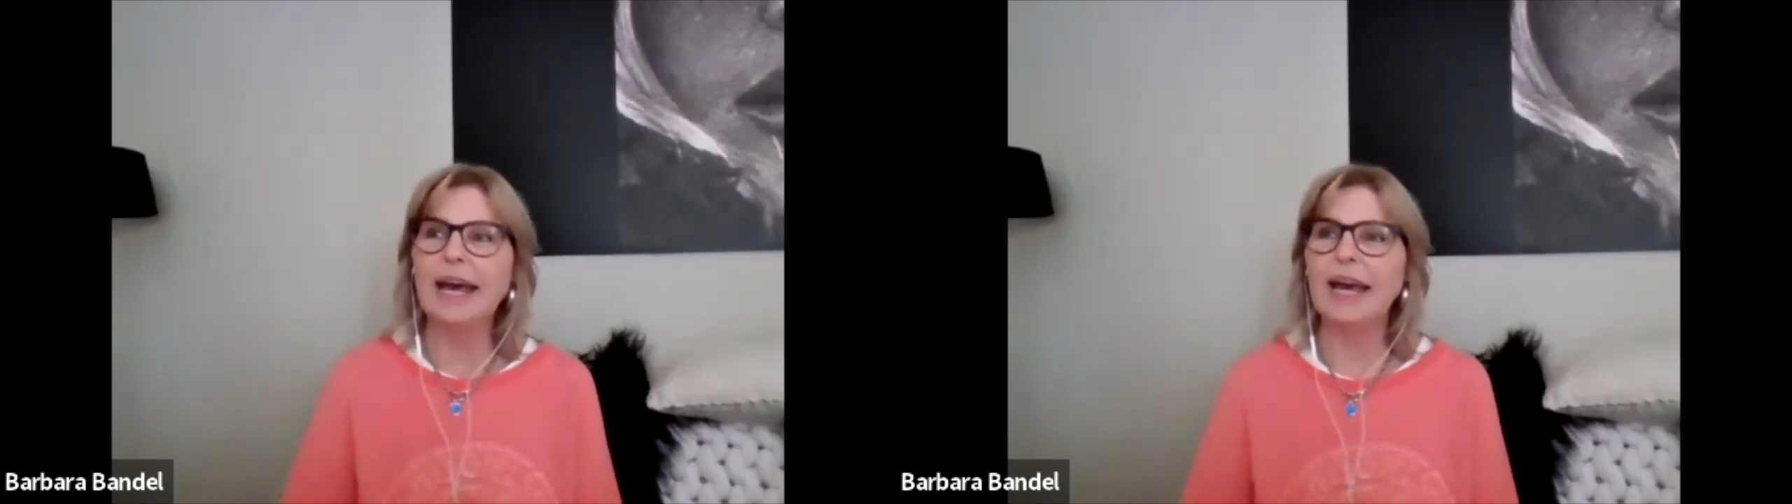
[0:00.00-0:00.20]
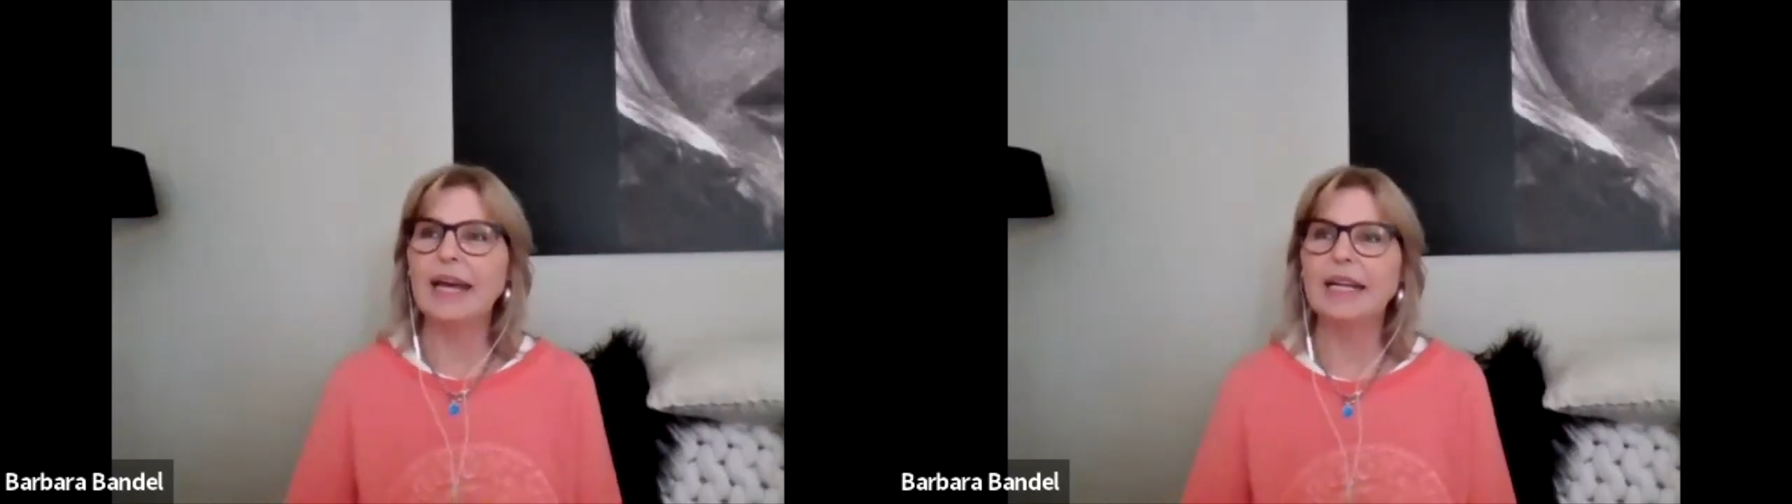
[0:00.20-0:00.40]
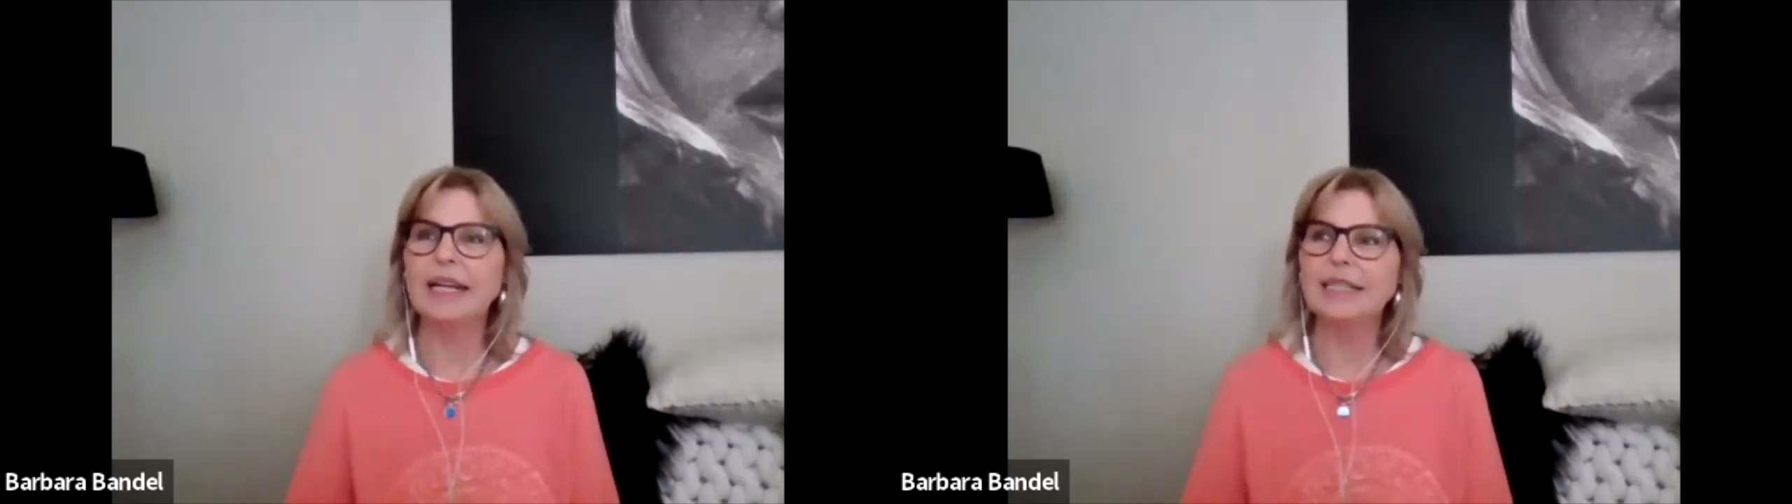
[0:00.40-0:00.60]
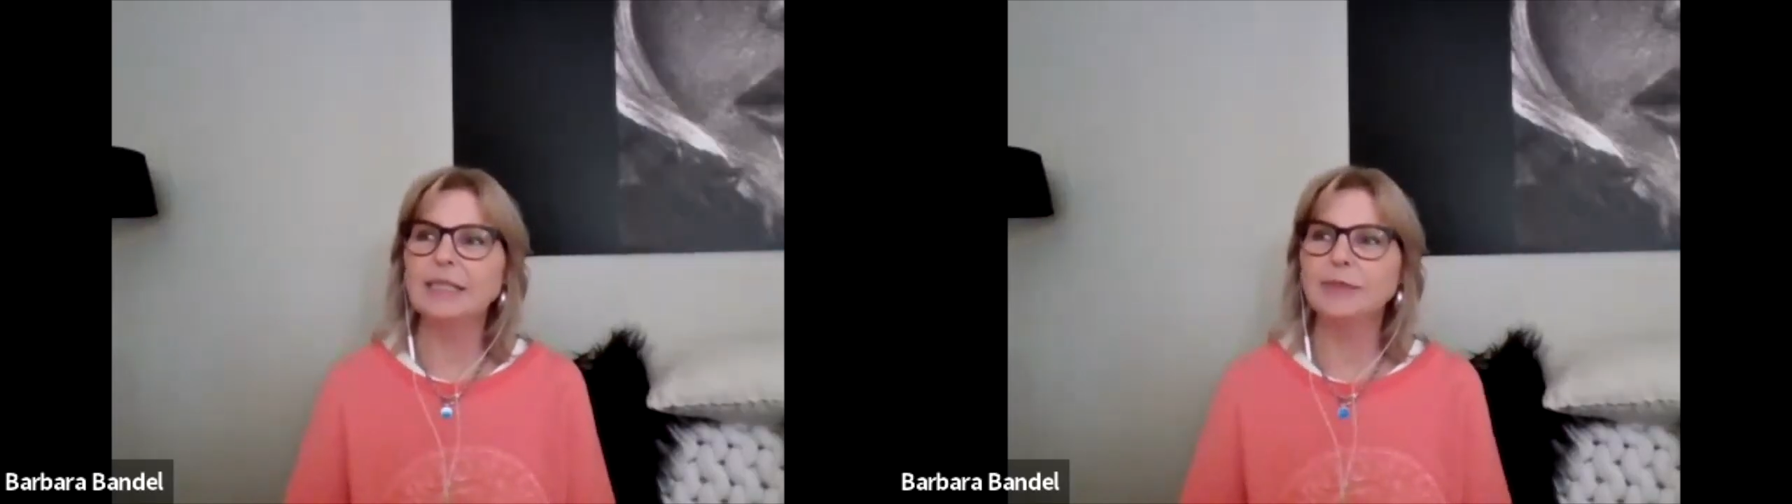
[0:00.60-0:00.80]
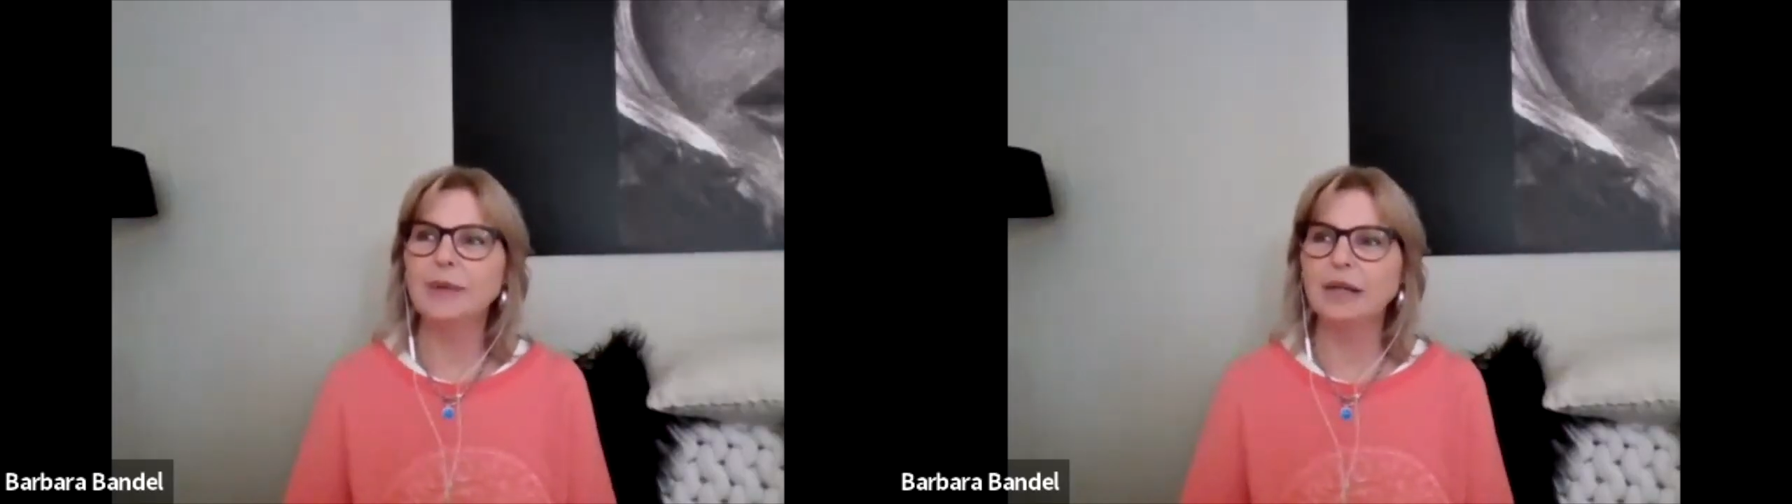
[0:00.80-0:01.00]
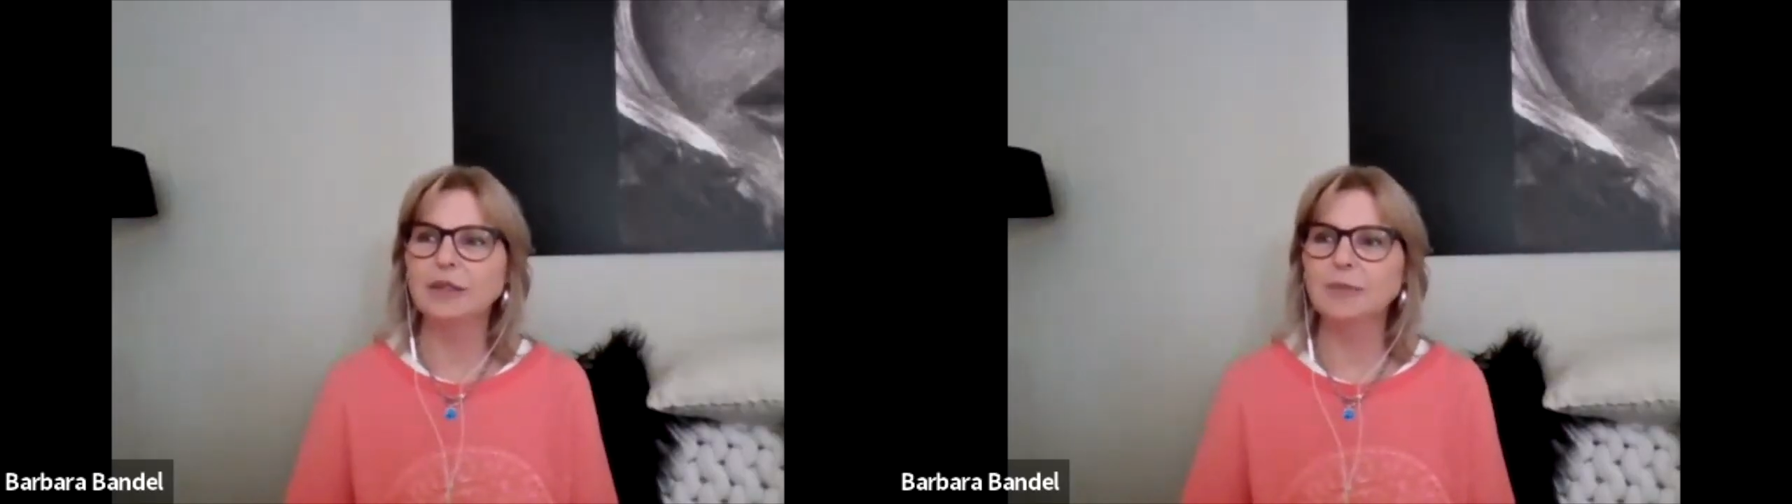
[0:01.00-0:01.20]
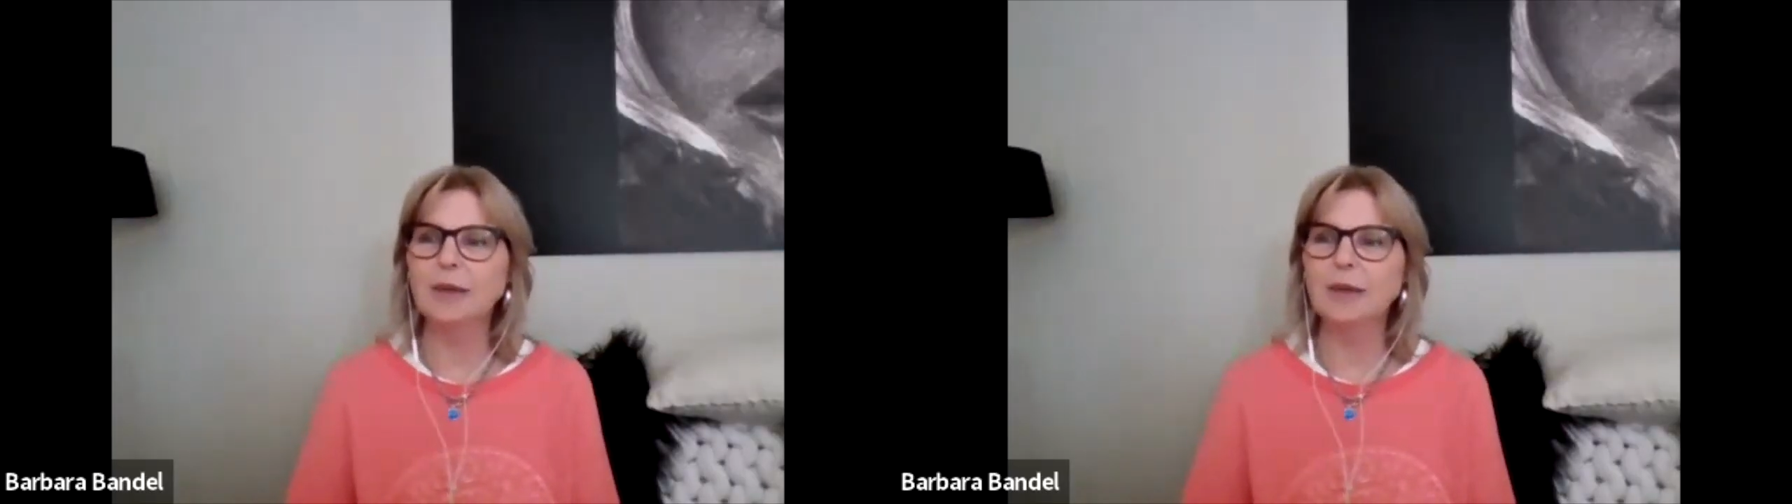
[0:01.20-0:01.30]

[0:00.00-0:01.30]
and it's about